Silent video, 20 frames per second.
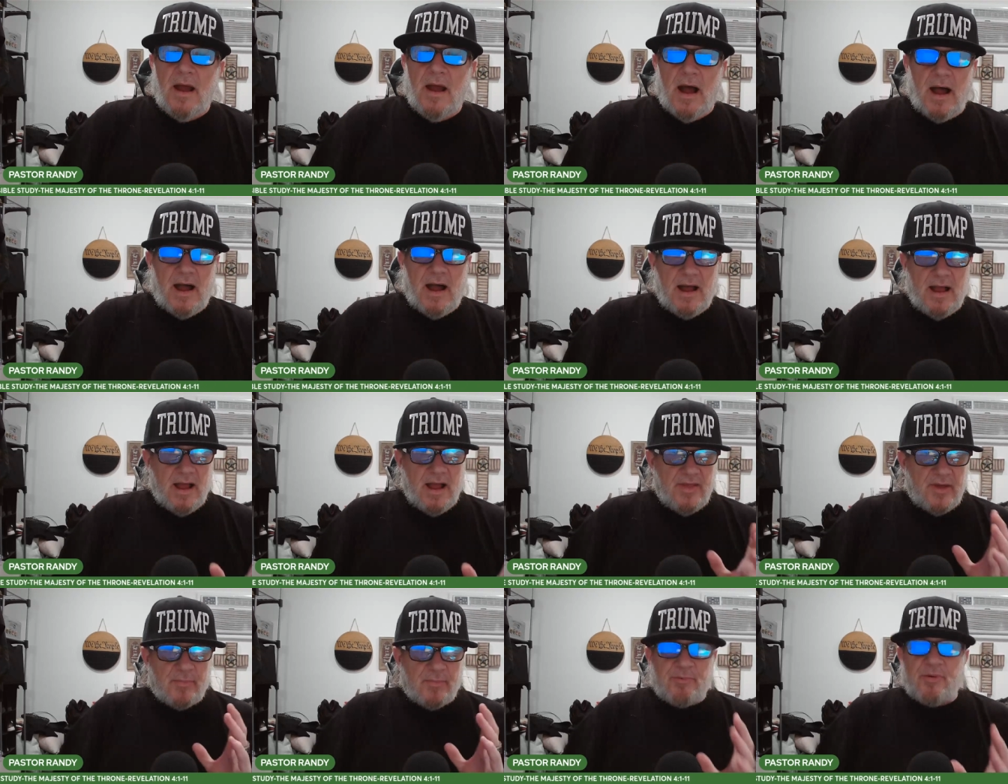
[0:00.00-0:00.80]
uh,
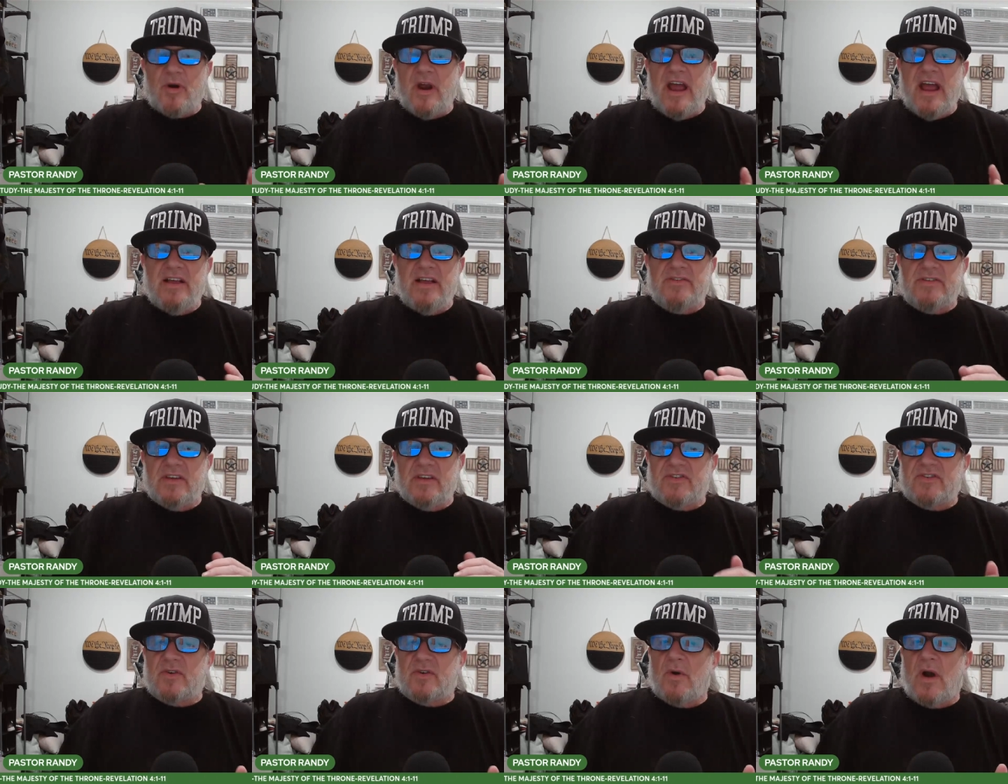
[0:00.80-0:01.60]
uh, the praise
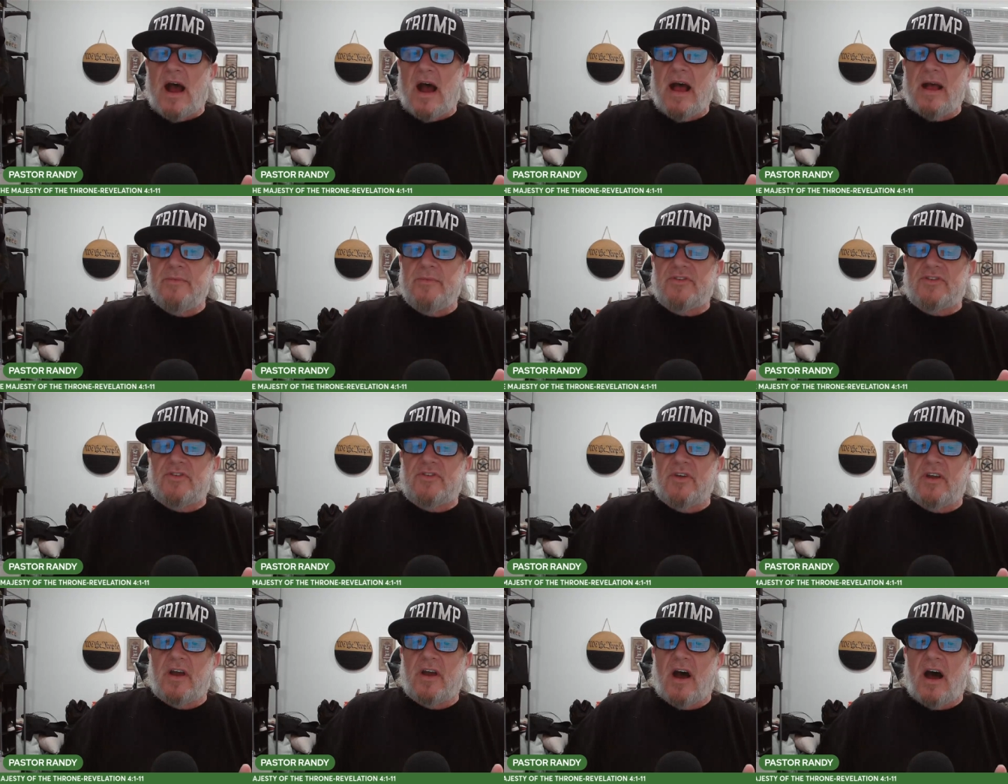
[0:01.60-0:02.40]
ascribes
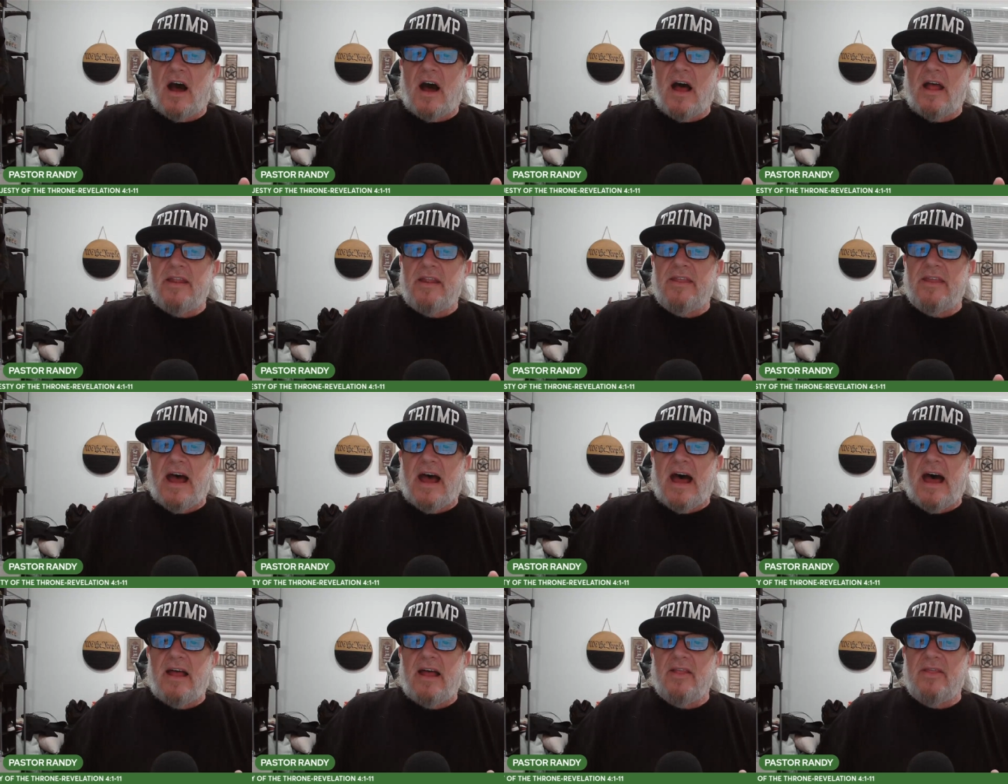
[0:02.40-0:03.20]
to God
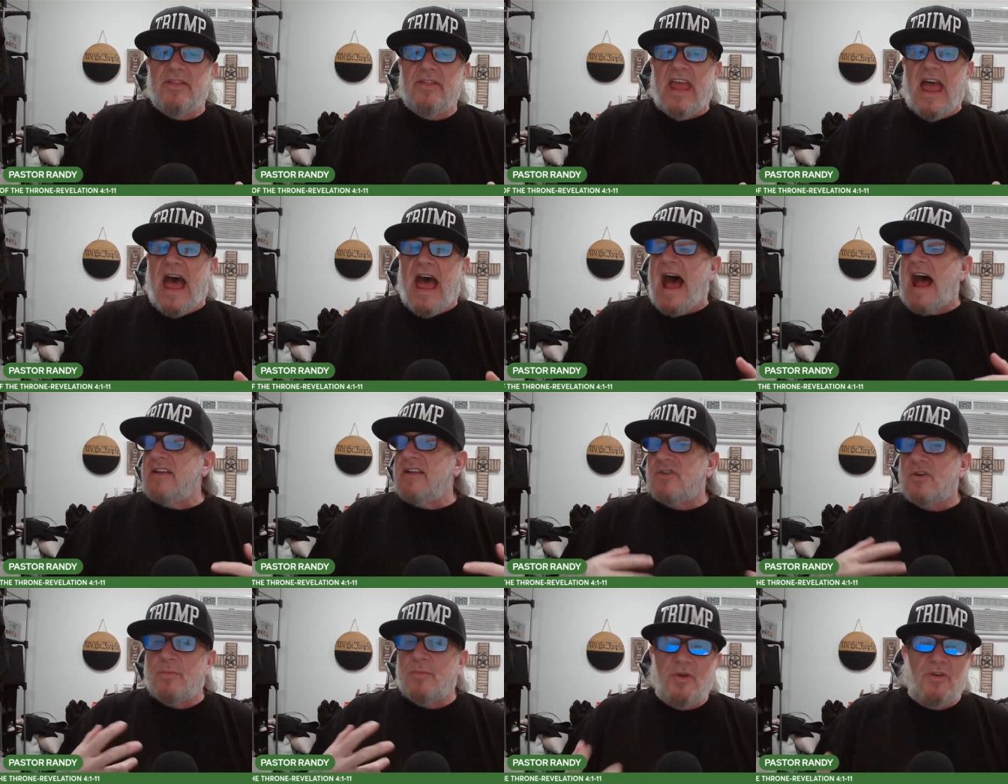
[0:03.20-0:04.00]
that the
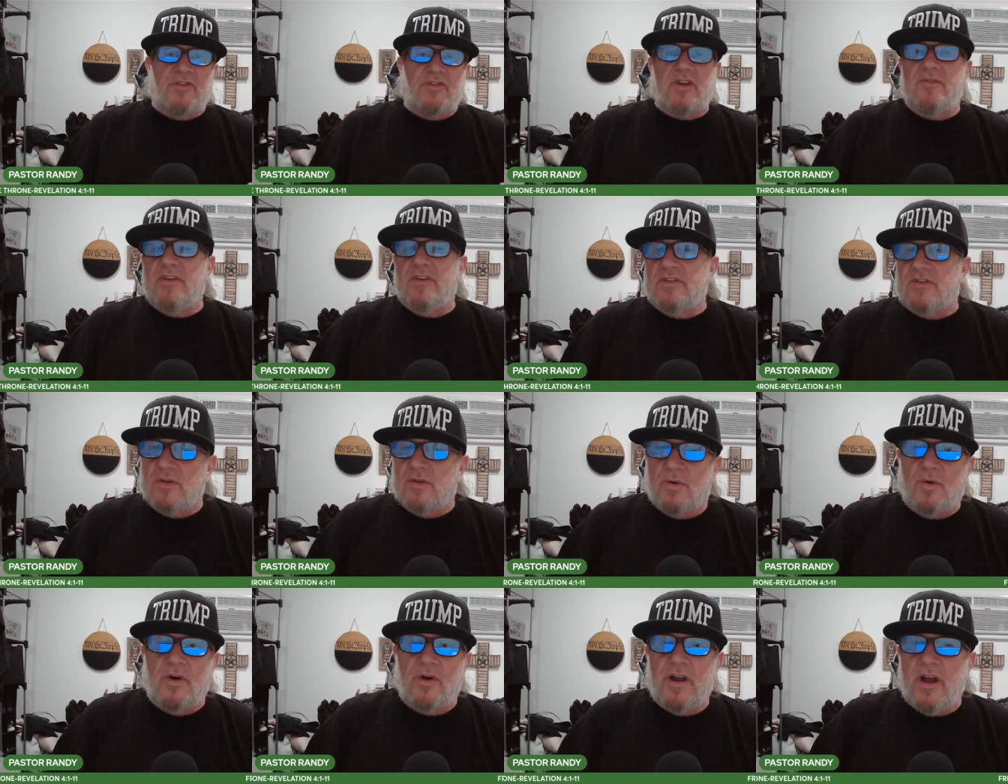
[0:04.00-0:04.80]
attributes of his
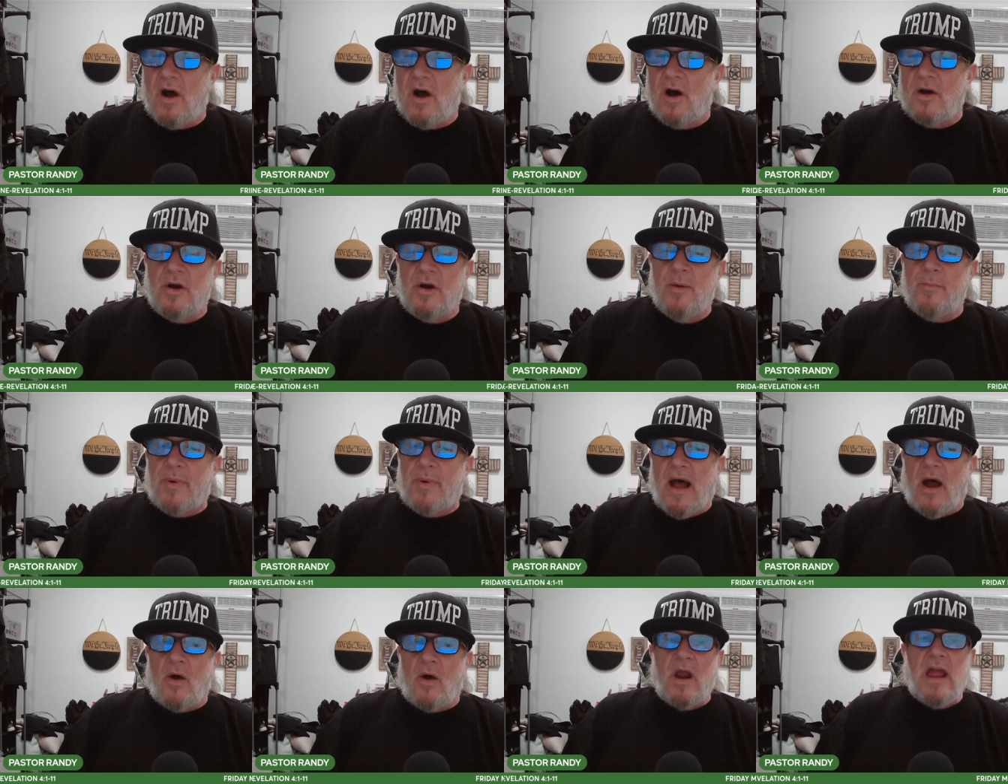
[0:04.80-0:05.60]
glory, honor, and
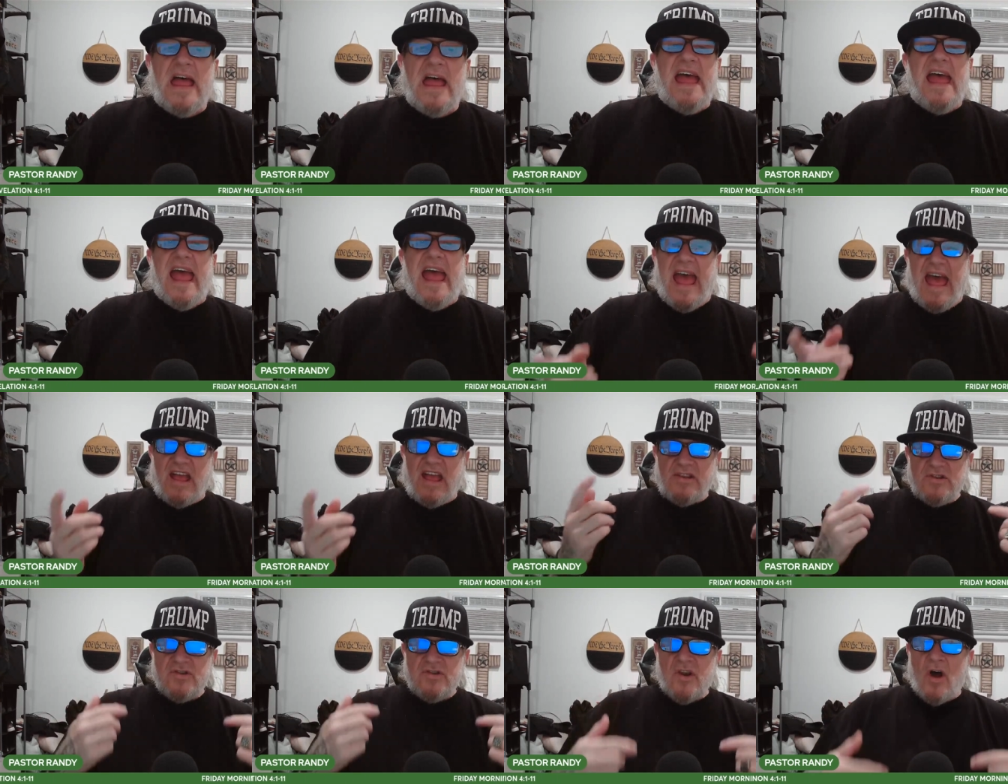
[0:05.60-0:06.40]
power,
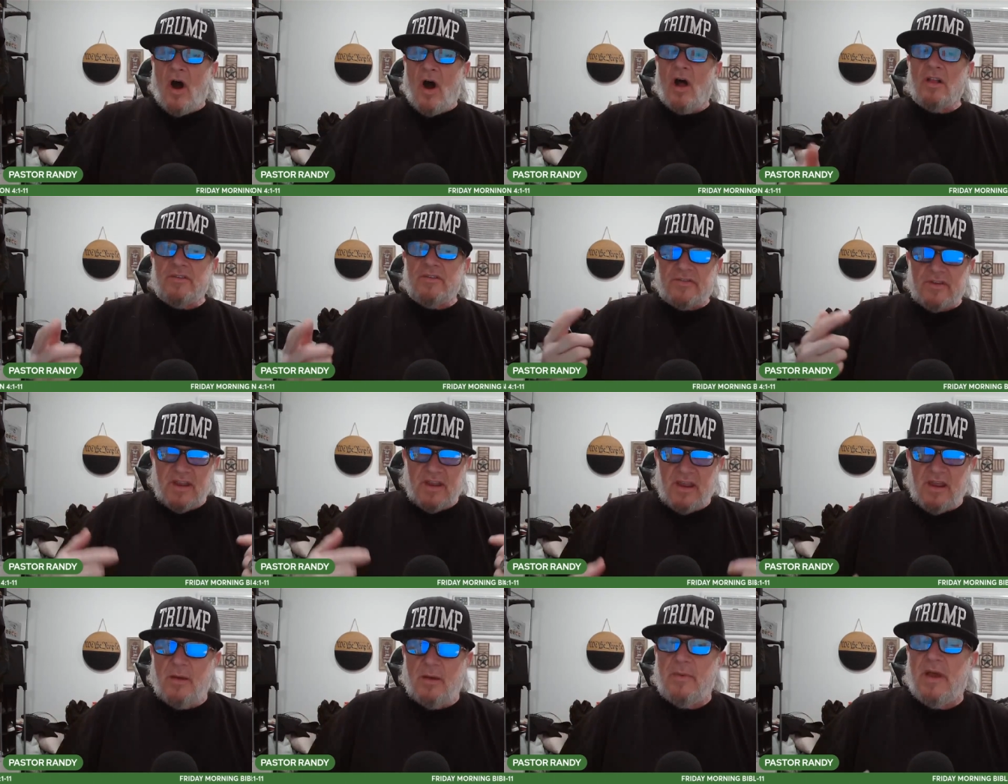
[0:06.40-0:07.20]
acknowledging
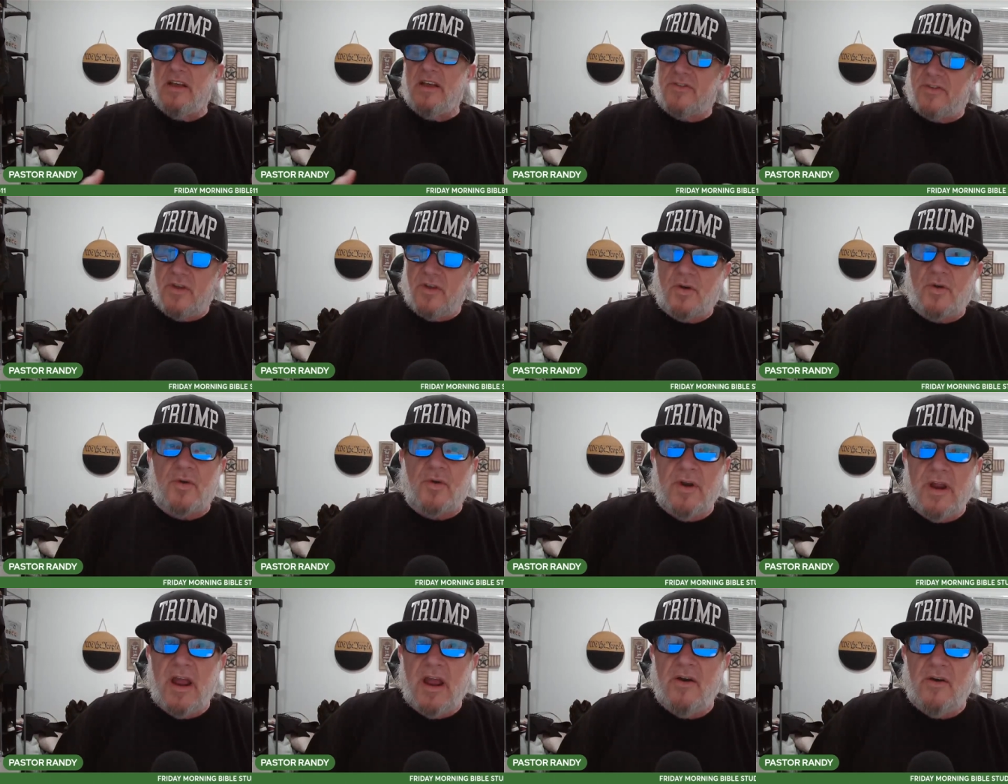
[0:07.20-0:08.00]
him as the
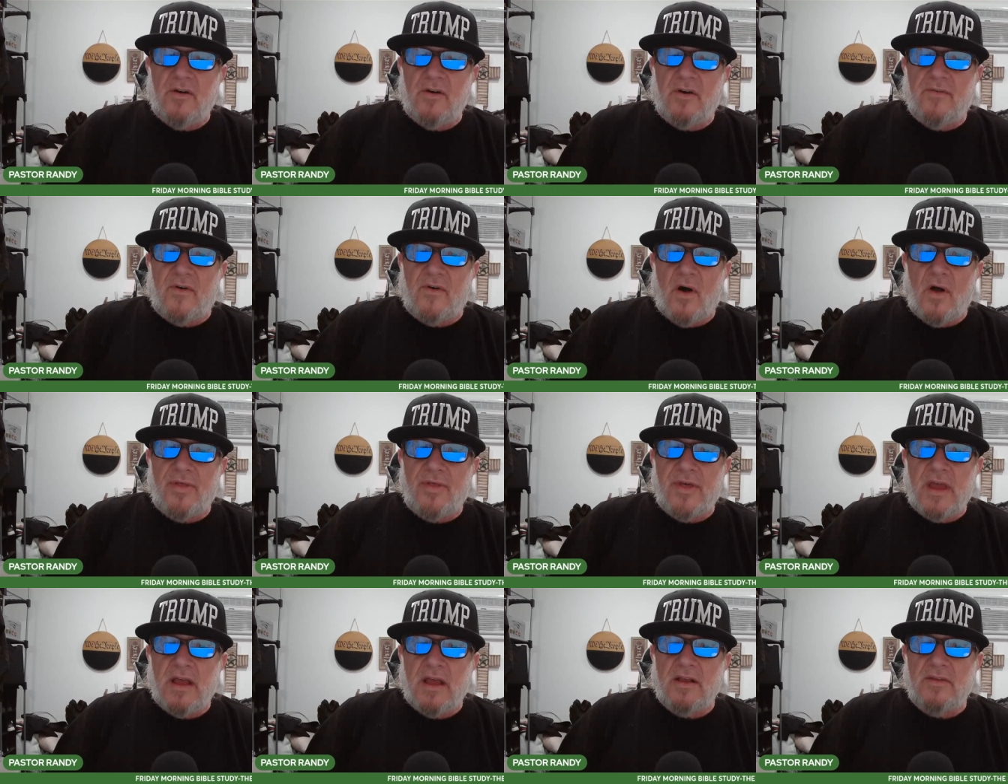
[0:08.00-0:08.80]
creator of all
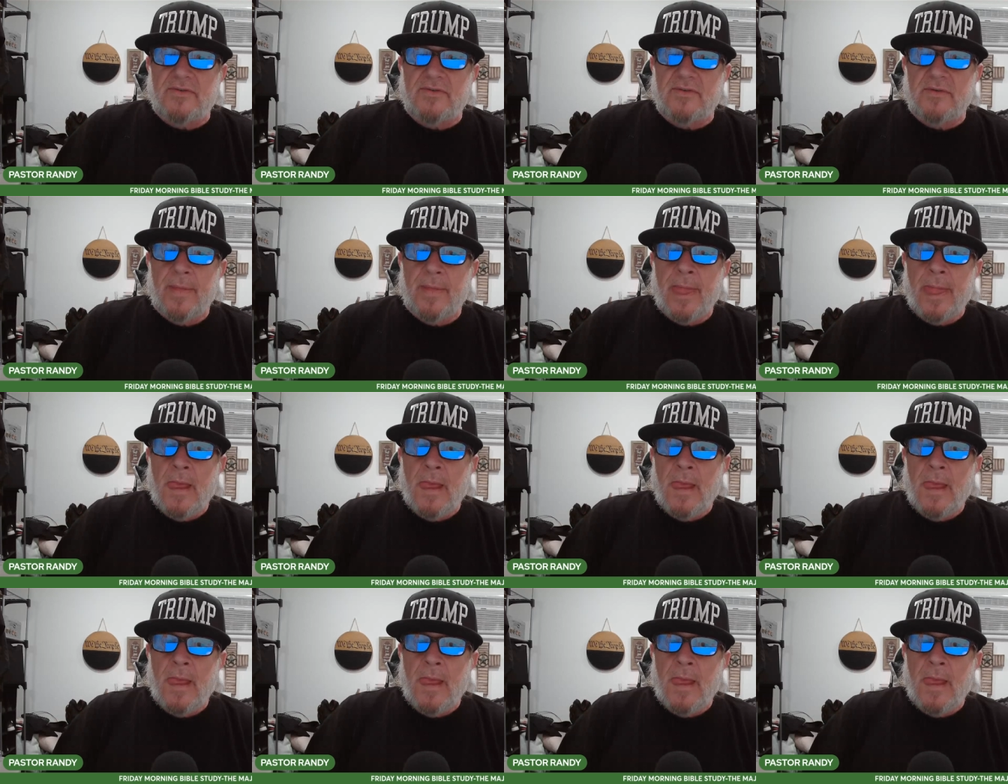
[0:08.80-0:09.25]
things.